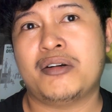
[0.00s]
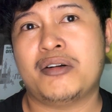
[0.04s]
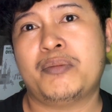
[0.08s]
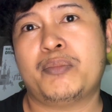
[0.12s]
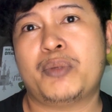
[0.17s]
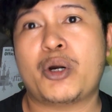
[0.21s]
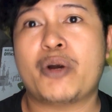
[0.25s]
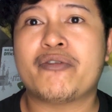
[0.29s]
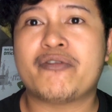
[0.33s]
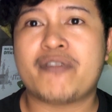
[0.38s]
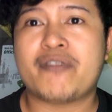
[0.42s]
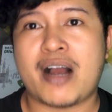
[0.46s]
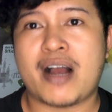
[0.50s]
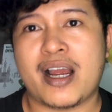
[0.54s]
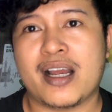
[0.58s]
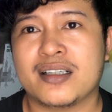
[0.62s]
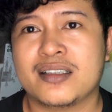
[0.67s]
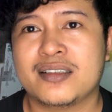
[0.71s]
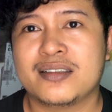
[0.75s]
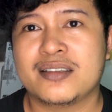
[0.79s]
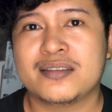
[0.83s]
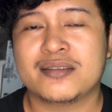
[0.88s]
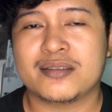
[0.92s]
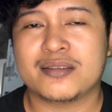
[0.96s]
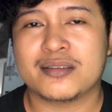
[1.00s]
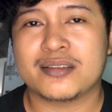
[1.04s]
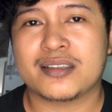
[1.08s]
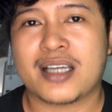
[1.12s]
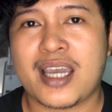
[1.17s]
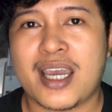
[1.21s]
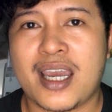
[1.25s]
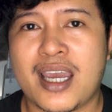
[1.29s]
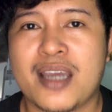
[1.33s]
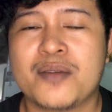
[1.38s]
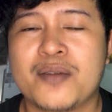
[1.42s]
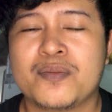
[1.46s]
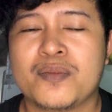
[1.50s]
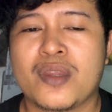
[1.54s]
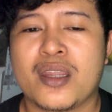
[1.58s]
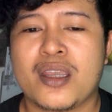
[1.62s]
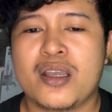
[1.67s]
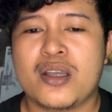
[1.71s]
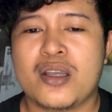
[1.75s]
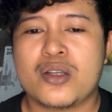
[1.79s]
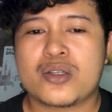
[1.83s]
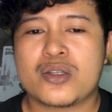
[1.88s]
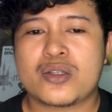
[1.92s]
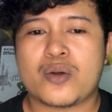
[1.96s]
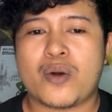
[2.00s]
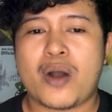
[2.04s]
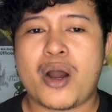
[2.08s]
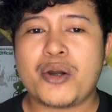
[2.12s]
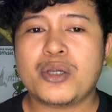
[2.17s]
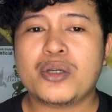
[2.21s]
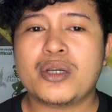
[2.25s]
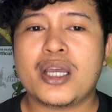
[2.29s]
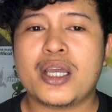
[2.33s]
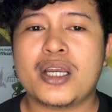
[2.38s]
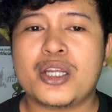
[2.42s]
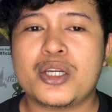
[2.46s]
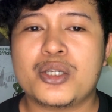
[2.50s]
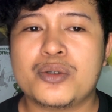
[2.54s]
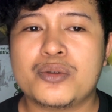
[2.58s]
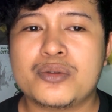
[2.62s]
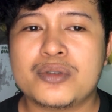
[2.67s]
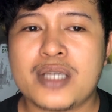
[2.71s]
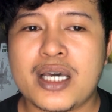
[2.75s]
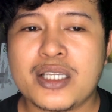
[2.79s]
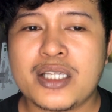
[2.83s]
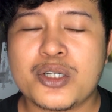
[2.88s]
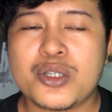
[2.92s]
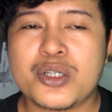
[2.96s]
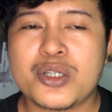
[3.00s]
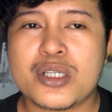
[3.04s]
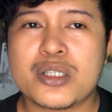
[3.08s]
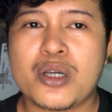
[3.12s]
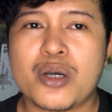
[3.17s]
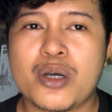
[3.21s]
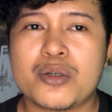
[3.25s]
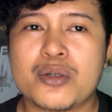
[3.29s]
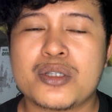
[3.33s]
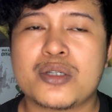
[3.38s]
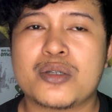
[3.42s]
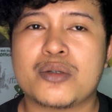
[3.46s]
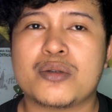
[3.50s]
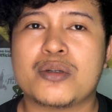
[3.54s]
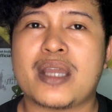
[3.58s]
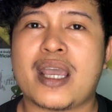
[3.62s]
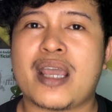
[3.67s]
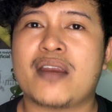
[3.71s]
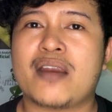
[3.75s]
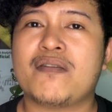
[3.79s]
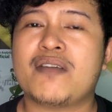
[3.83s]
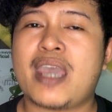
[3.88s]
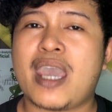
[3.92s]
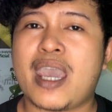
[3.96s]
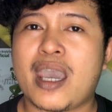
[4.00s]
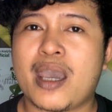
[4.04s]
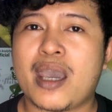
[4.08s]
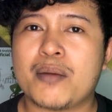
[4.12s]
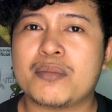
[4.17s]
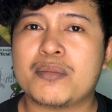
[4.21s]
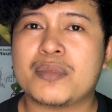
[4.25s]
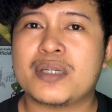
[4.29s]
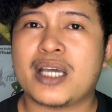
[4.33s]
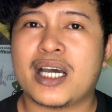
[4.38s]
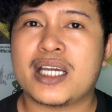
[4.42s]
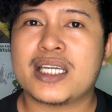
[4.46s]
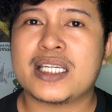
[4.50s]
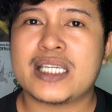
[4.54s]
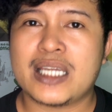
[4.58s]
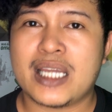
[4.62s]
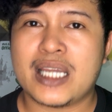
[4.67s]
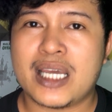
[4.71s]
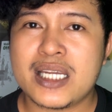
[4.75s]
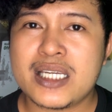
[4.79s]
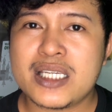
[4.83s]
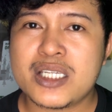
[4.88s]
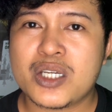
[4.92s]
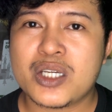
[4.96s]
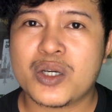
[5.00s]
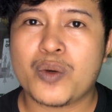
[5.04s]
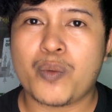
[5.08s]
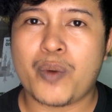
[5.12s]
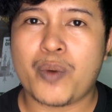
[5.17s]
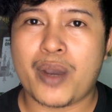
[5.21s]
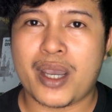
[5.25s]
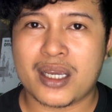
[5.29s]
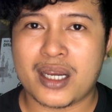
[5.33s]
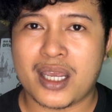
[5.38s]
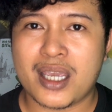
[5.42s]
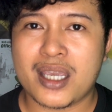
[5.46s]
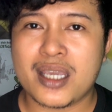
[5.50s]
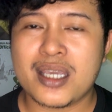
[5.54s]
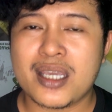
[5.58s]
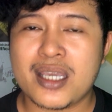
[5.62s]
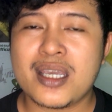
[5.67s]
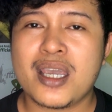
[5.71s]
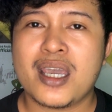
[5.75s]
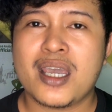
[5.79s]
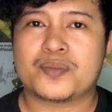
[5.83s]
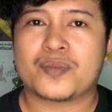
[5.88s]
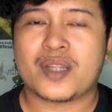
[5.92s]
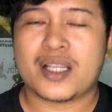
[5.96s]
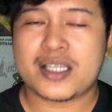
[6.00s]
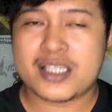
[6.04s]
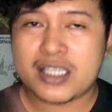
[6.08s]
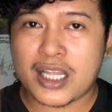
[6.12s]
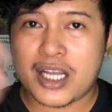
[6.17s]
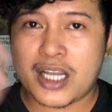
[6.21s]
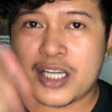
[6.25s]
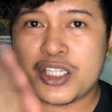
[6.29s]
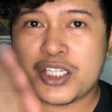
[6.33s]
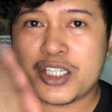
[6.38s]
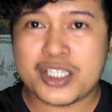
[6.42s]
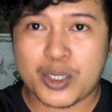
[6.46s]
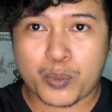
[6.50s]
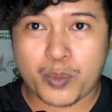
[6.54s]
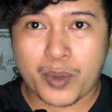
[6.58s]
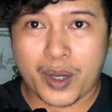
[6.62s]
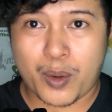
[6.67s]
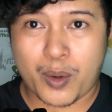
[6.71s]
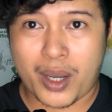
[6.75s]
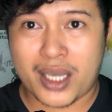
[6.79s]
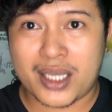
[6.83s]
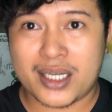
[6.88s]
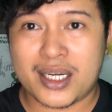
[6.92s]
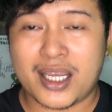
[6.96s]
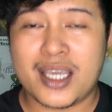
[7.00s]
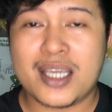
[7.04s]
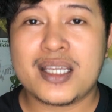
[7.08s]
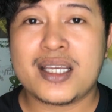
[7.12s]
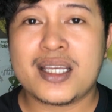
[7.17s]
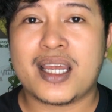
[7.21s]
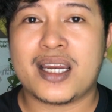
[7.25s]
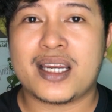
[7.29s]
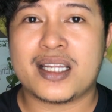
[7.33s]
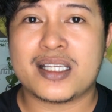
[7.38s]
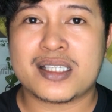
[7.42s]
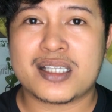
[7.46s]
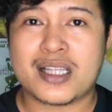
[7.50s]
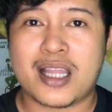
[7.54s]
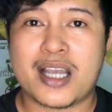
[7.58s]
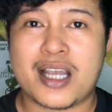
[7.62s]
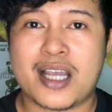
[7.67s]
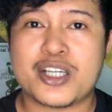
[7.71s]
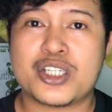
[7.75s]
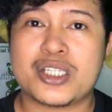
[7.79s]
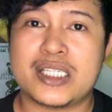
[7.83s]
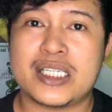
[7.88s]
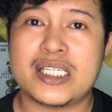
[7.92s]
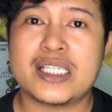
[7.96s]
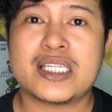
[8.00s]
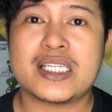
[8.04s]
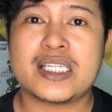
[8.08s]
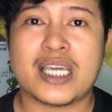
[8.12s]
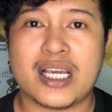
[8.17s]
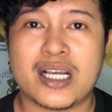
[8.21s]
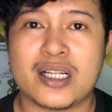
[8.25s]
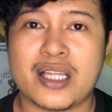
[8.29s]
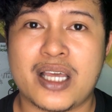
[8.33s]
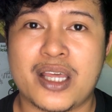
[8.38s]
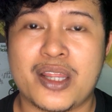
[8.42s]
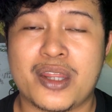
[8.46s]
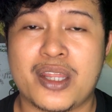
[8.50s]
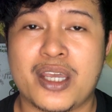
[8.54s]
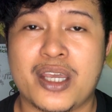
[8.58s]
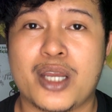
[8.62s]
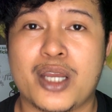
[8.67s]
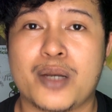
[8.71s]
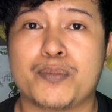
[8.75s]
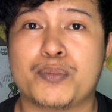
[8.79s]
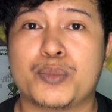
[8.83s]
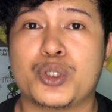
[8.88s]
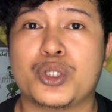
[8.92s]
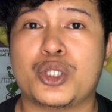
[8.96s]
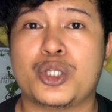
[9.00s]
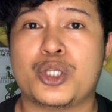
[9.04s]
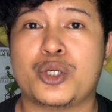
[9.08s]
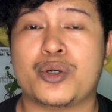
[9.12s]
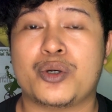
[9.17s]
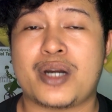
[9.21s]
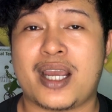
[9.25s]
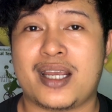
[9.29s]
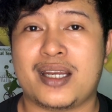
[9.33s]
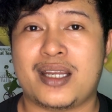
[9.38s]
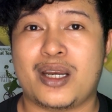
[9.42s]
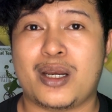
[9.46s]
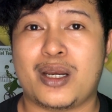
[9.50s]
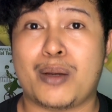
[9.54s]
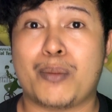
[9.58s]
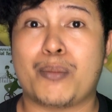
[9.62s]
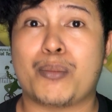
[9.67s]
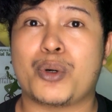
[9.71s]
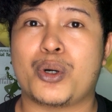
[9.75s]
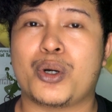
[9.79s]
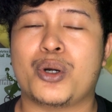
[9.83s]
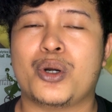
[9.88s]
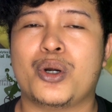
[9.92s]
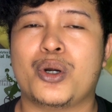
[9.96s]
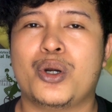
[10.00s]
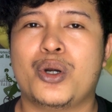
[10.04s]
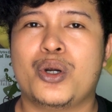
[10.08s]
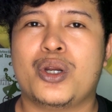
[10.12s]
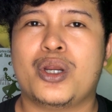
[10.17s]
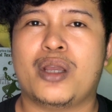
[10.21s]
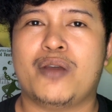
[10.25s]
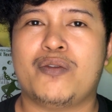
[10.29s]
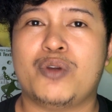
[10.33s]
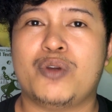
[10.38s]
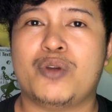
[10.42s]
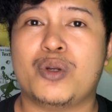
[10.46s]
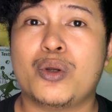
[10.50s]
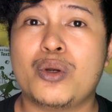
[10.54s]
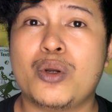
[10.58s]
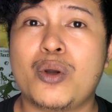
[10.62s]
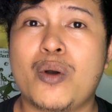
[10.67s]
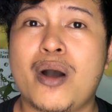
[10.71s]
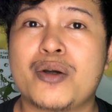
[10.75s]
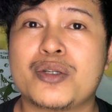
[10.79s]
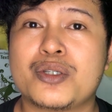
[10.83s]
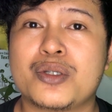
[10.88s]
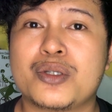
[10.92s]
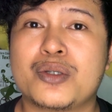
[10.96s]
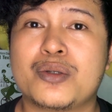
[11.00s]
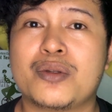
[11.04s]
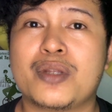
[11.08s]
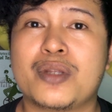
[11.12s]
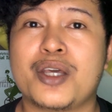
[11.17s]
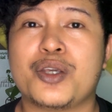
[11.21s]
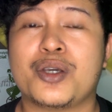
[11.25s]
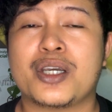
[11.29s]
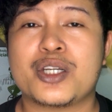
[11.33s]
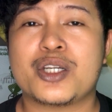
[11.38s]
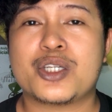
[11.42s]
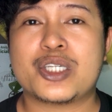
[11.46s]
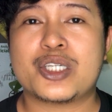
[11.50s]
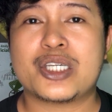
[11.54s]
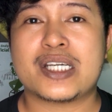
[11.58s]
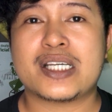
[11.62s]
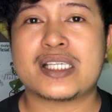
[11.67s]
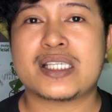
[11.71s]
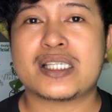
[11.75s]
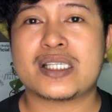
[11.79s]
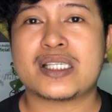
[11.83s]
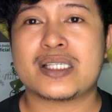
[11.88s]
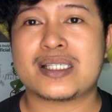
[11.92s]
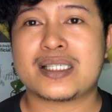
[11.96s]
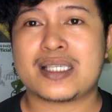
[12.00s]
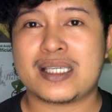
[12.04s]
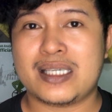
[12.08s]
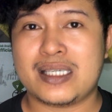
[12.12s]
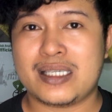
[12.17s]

profile. Okay, so how are you gonna do that? You just go to nativecamp.net waiting and then /detail, and then put your ID number. If you don't know how to do that, you can just